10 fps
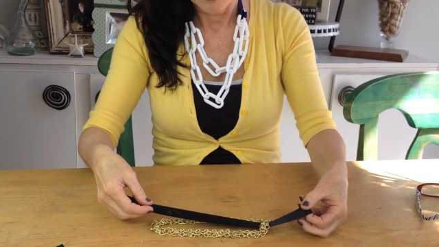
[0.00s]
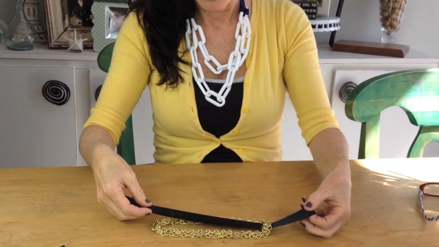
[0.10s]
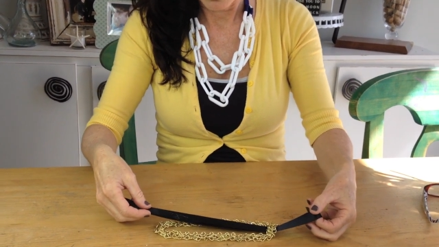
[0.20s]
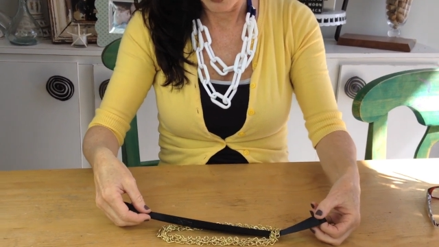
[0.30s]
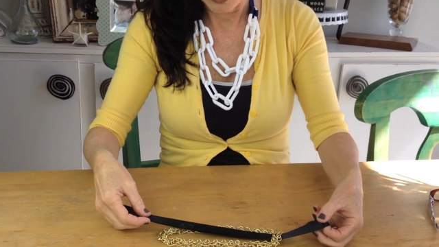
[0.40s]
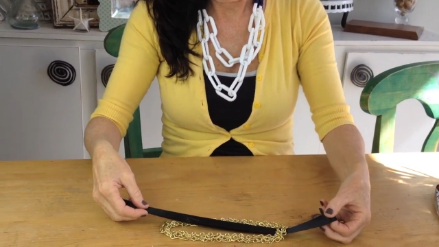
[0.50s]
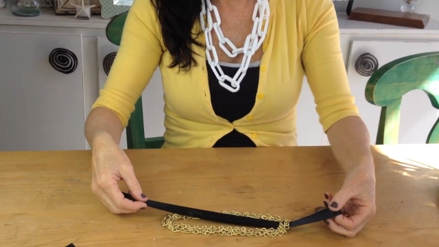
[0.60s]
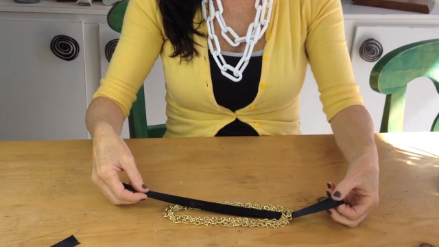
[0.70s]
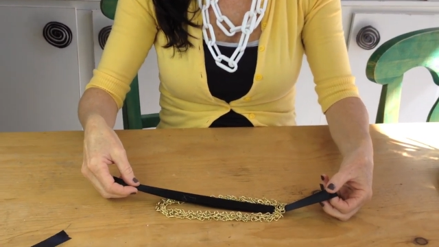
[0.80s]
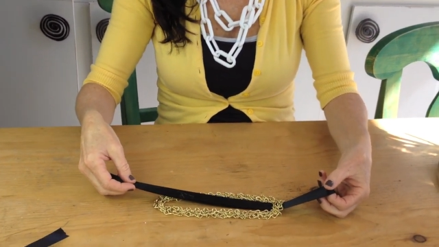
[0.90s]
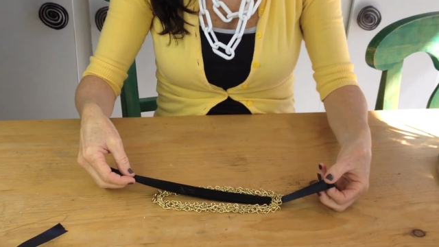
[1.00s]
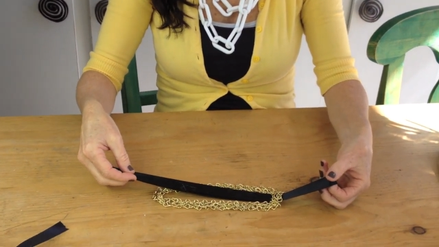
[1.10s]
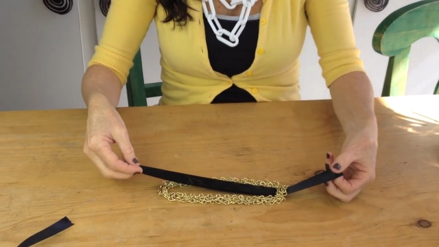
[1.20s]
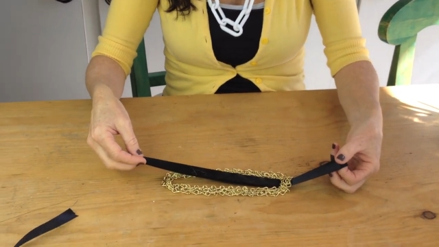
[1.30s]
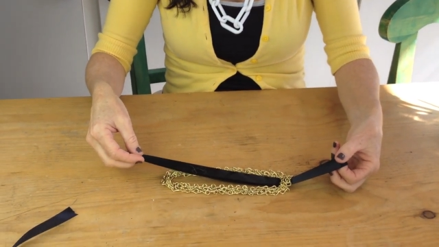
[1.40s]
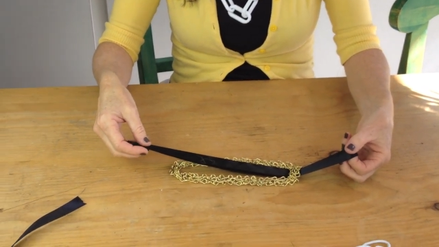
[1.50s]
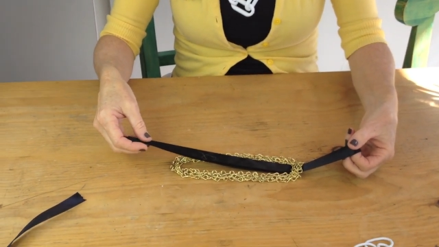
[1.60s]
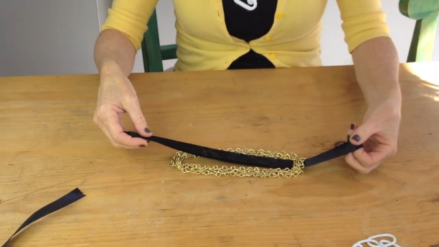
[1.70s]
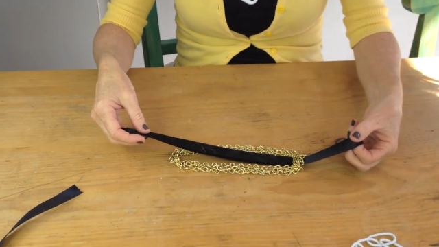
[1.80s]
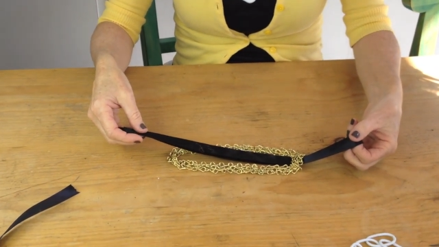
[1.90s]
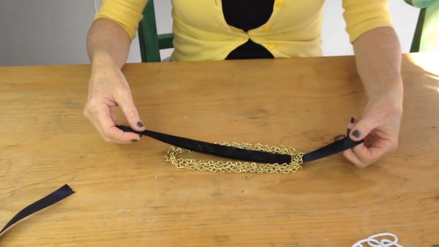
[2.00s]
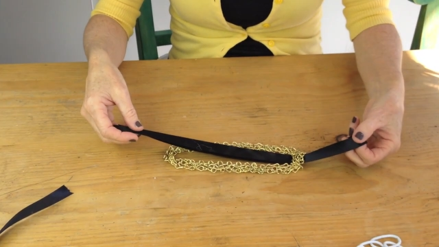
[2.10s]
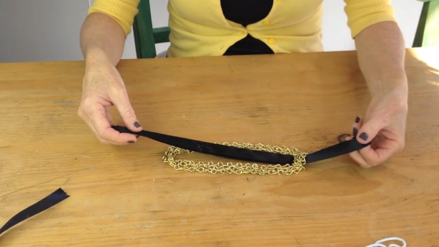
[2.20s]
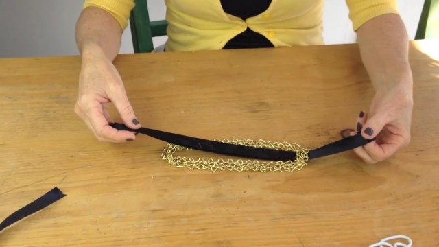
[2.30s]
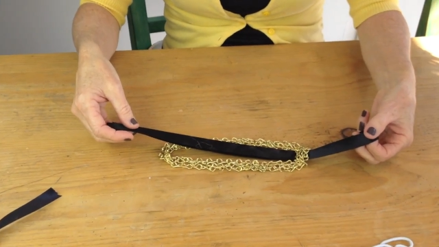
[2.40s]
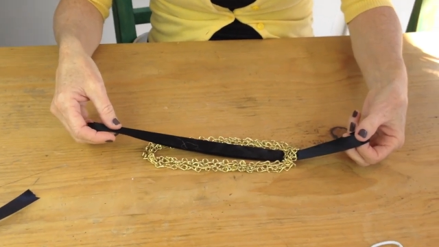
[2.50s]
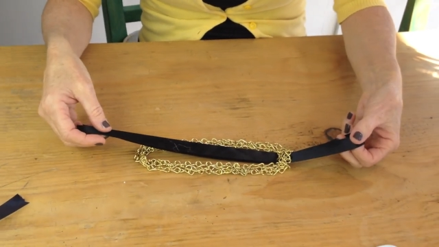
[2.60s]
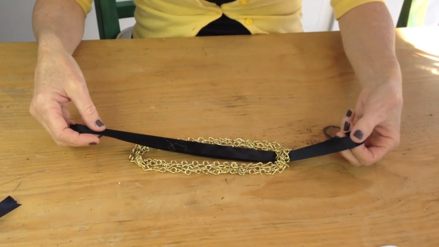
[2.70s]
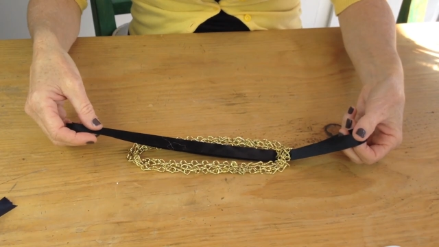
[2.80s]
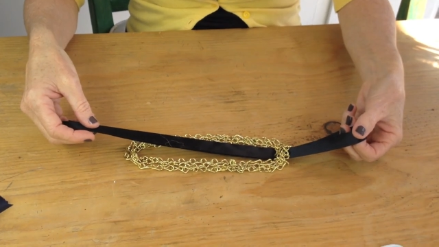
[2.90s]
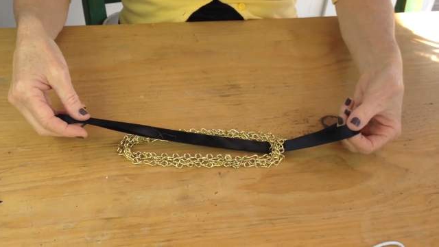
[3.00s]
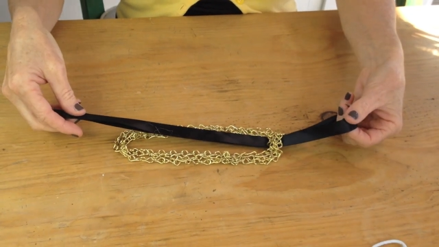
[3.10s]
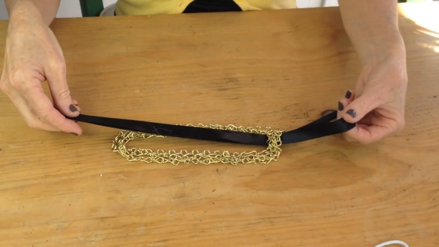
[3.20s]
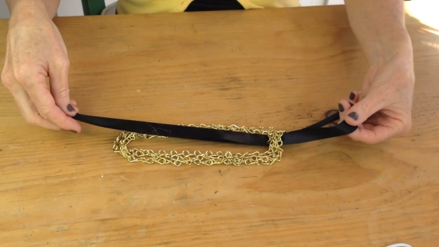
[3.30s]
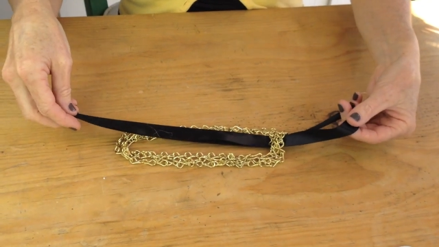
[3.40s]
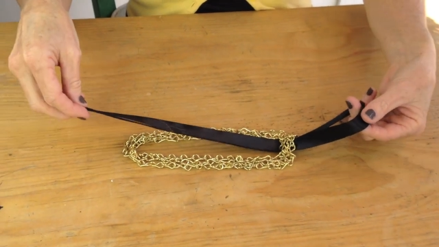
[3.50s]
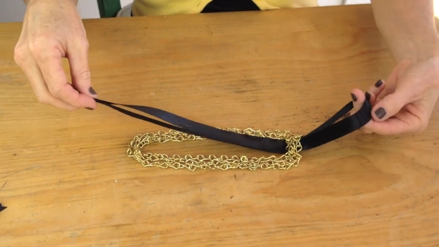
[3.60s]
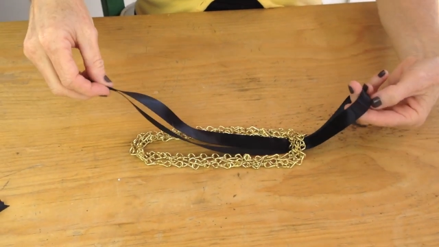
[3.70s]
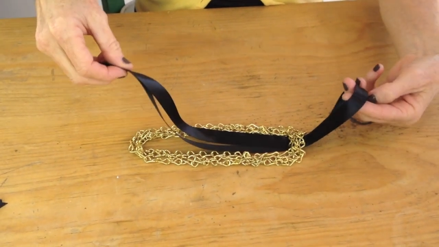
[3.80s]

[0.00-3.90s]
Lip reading: (no speaker visible)